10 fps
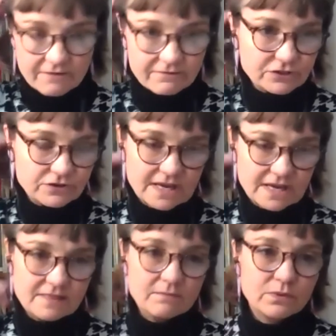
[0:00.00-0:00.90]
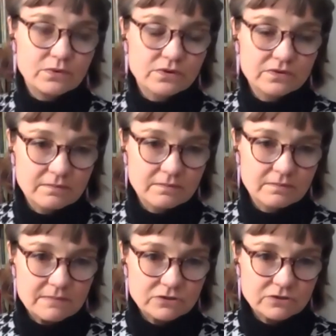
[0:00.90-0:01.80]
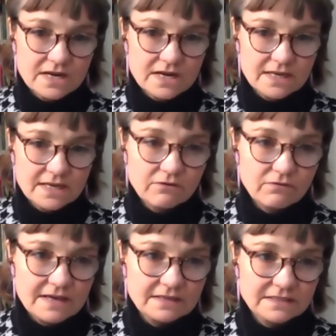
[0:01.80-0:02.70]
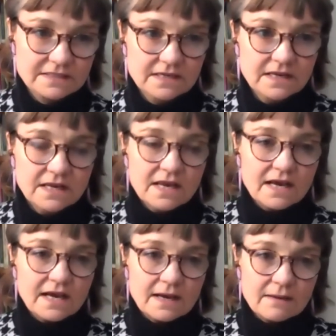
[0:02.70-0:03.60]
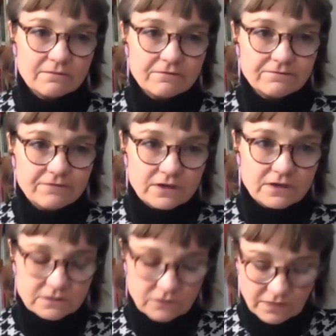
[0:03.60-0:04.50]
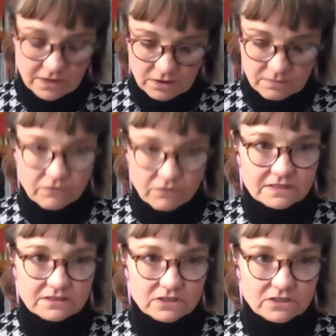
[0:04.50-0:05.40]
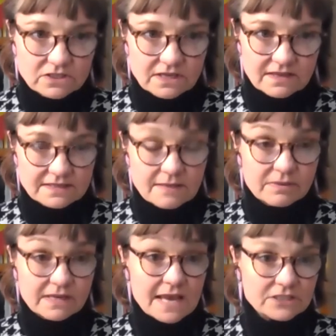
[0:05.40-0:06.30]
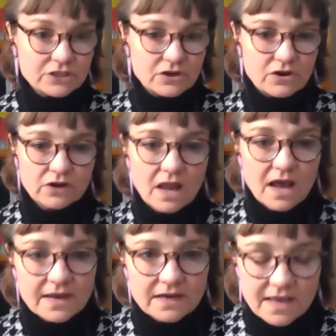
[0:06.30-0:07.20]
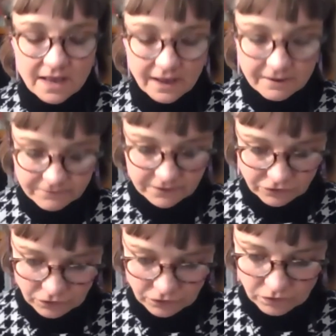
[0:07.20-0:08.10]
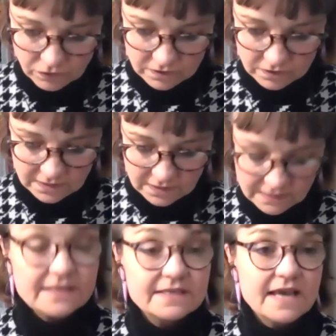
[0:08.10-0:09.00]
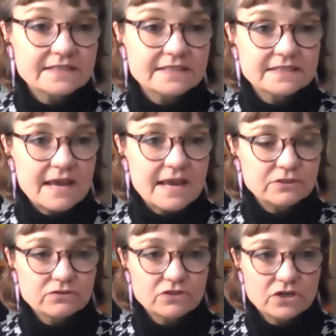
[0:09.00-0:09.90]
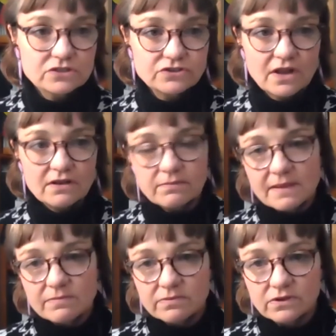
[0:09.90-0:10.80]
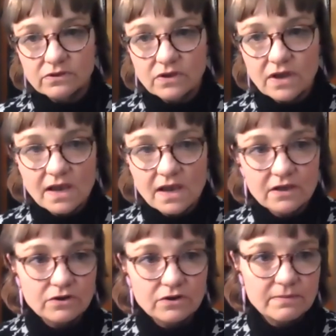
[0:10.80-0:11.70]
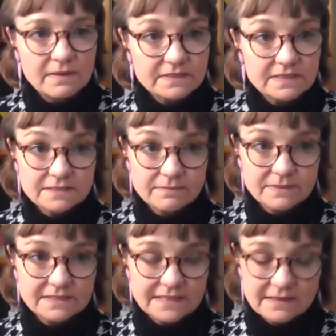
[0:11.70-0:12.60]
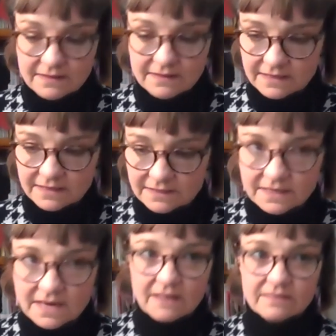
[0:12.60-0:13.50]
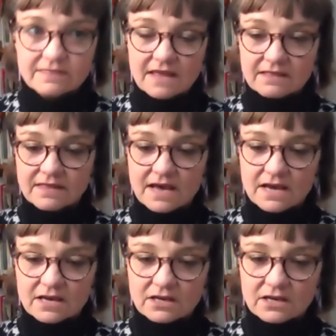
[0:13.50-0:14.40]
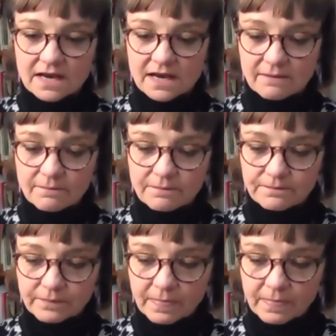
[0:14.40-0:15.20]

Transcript: every trick in the book that people try to get around. Um, first, on the human research ethics application online, if you do click yes, Aboriginal Torres Strait Islander people are going to be participants in this, then the um,